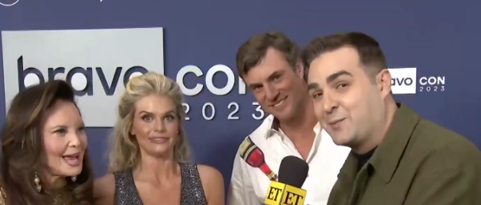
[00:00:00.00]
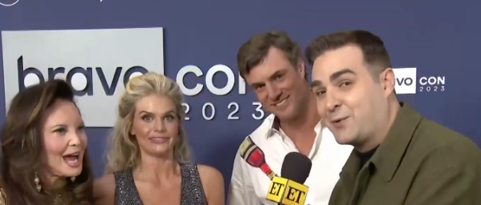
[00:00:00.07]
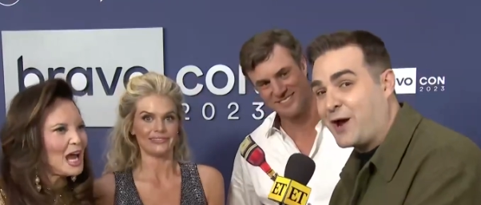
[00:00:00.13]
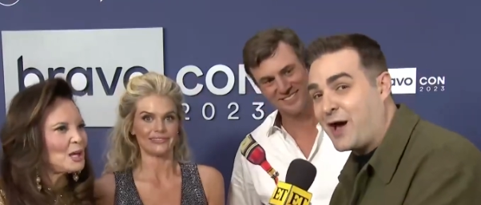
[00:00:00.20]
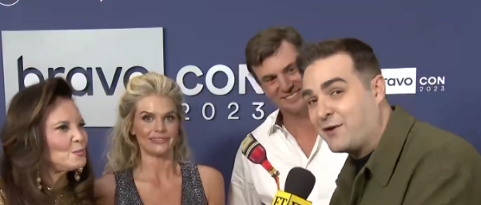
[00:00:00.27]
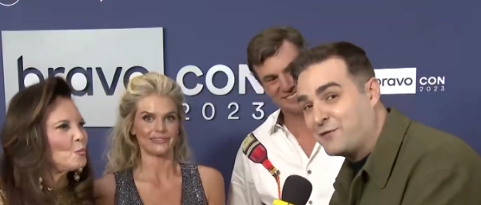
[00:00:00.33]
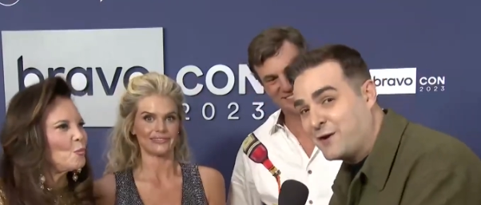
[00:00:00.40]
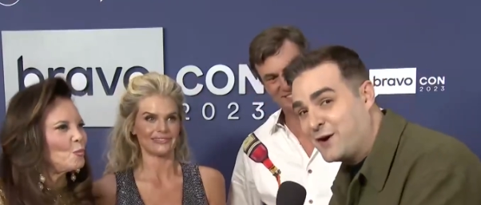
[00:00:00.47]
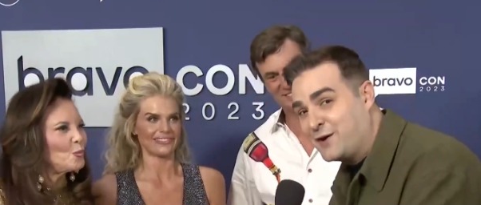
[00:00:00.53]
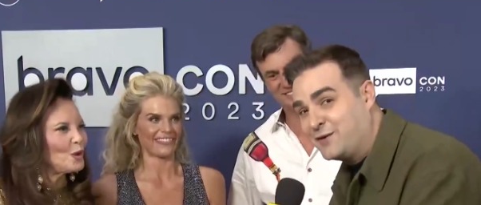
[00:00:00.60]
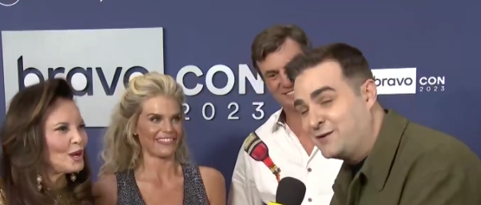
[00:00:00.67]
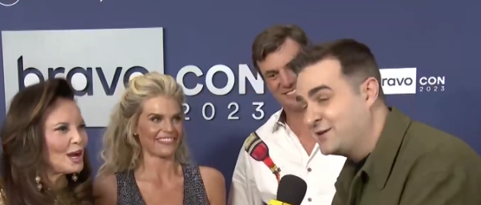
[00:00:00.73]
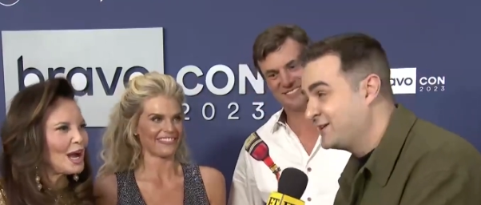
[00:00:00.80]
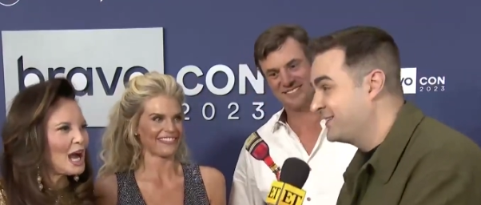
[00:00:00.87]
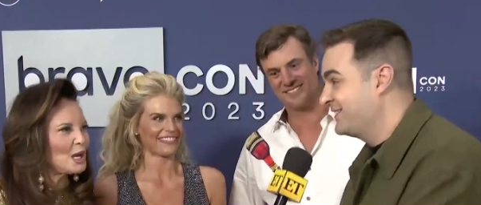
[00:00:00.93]

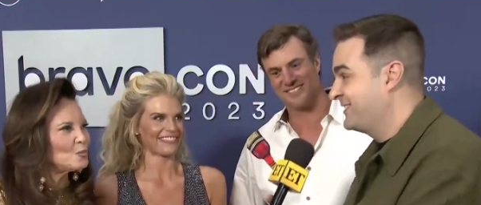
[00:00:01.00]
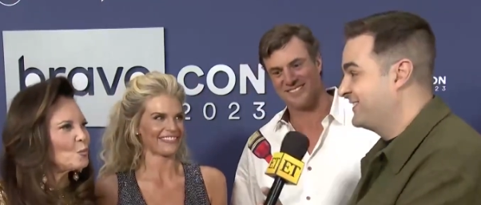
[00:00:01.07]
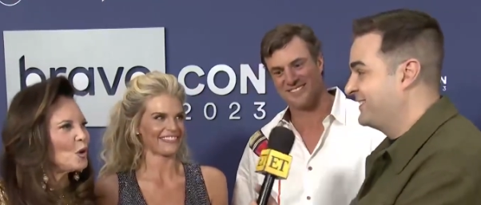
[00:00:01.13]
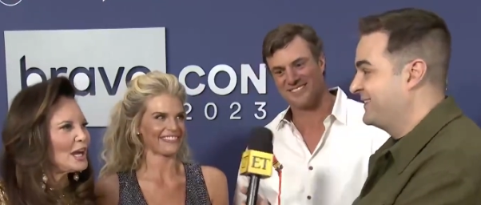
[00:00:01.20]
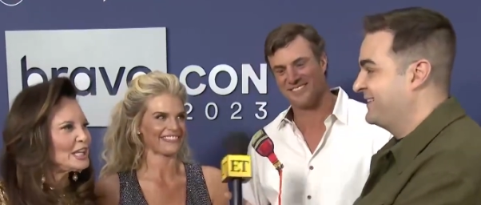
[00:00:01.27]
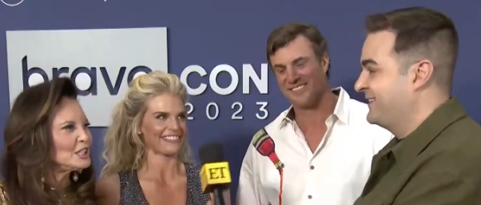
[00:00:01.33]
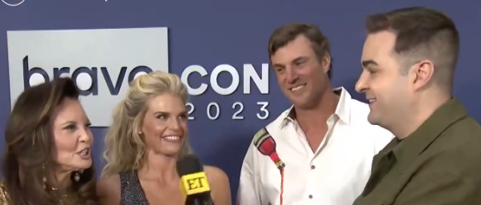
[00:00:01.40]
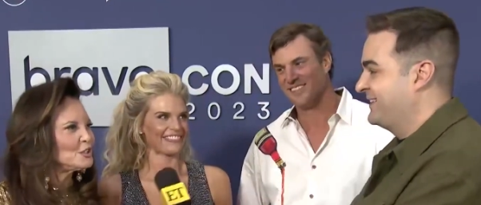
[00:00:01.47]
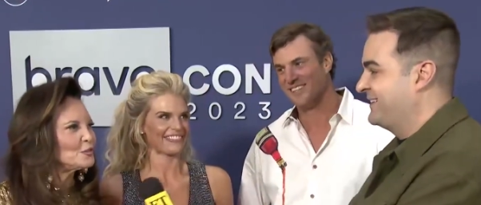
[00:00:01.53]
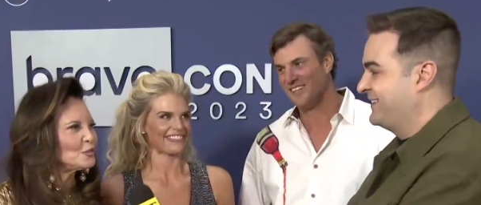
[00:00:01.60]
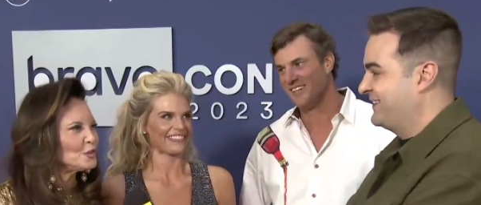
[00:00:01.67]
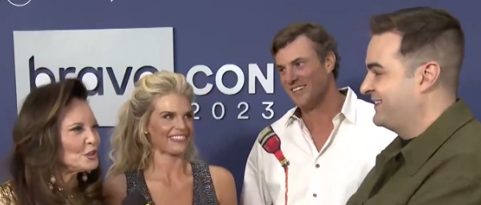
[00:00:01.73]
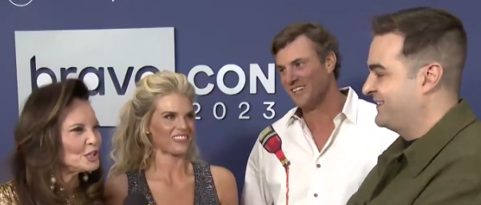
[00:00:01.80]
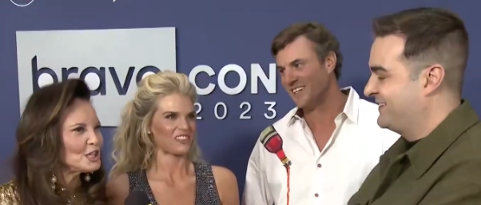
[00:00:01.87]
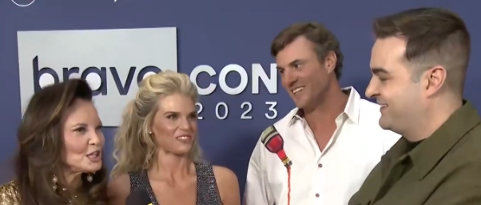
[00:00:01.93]
Speaker 1: Bravo,
Speaker 2: I'm waiting
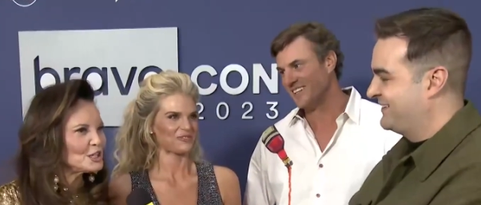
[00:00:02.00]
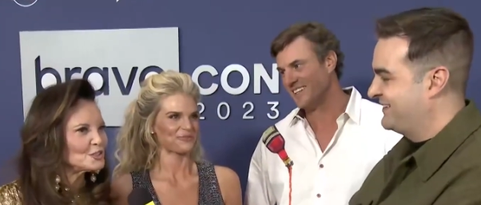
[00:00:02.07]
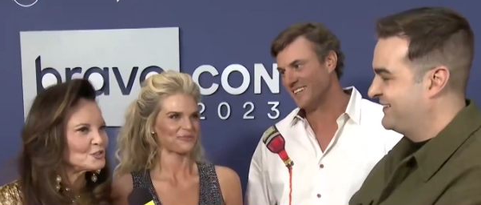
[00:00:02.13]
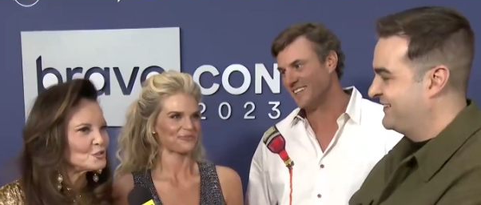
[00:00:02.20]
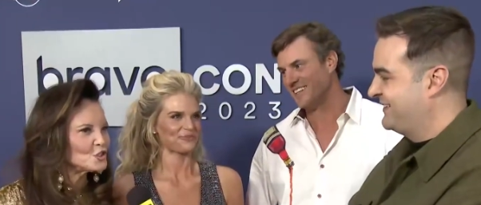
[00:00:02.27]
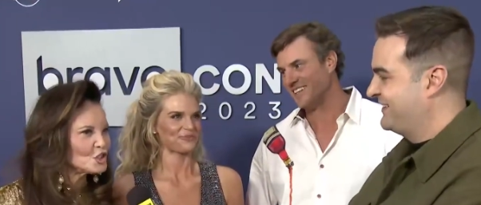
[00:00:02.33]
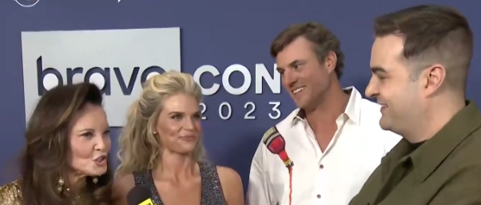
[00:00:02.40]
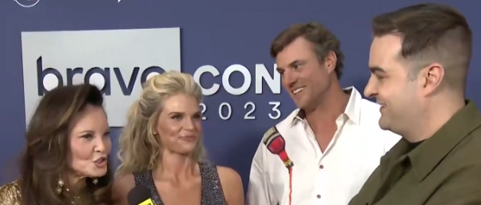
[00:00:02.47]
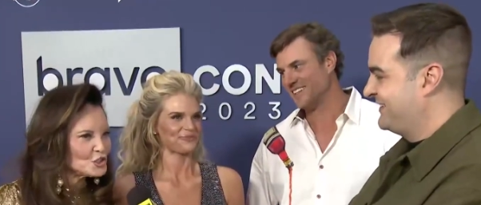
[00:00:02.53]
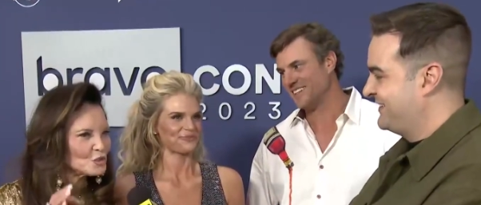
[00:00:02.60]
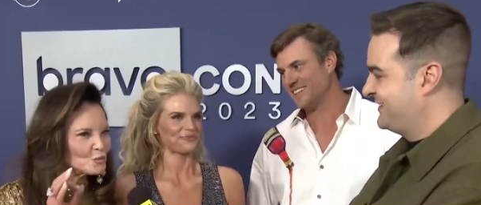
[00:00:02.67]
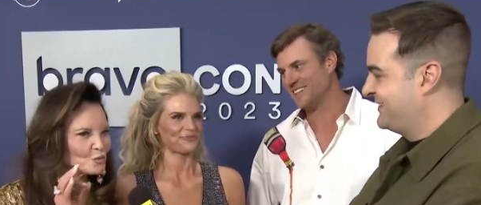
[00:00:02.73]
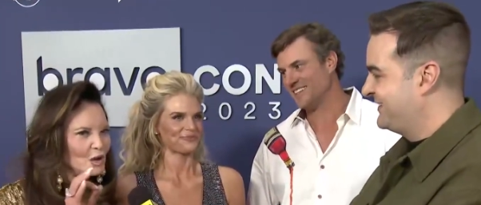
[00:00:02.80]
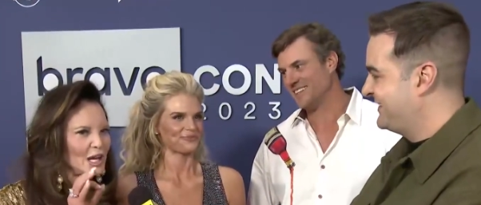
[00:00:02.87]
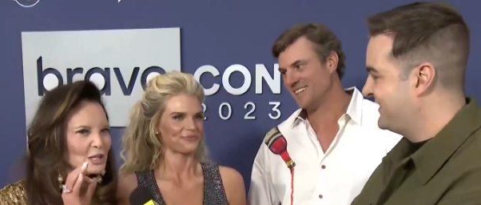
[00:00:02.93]
for the just
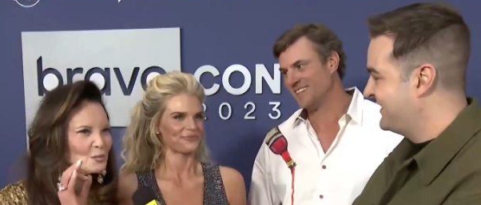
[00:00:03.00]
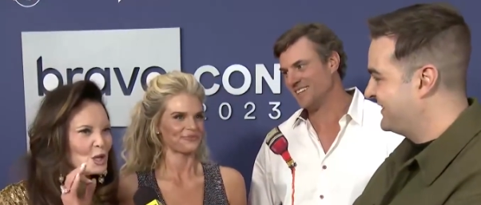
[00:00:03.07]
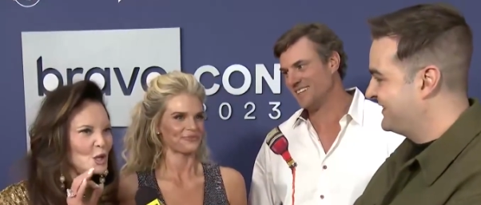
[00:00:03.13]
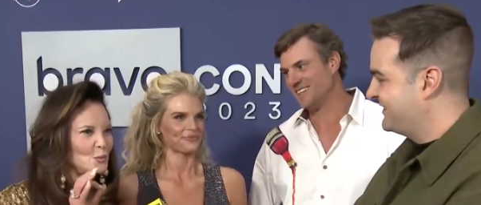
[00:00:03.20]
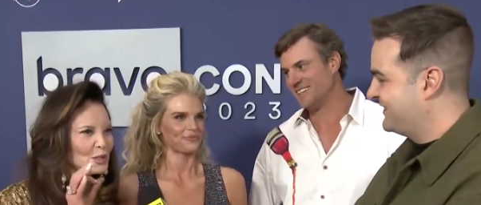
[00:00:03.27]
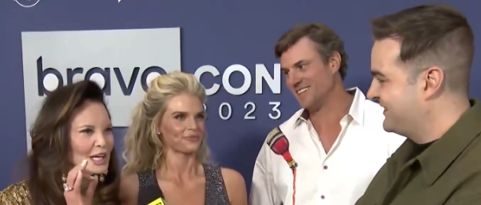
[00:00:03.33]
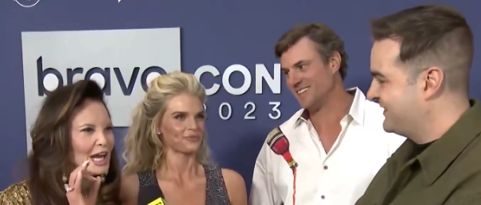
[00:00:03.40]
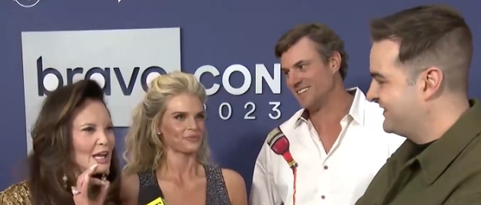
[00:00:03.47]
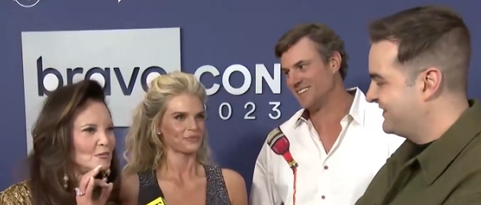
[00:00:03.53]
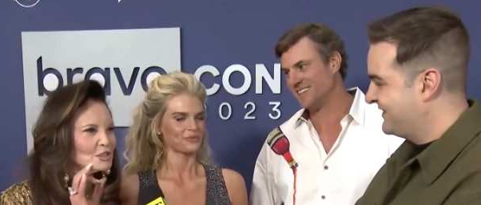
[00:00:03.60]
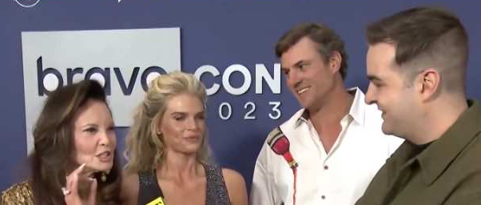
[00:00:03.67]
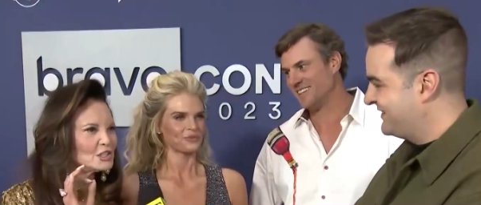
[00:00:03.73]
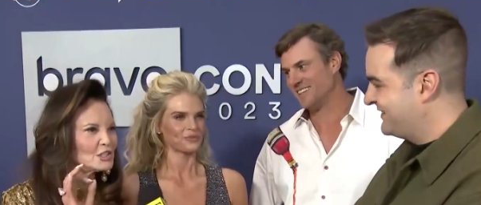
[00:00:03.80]
the right moment. I haven't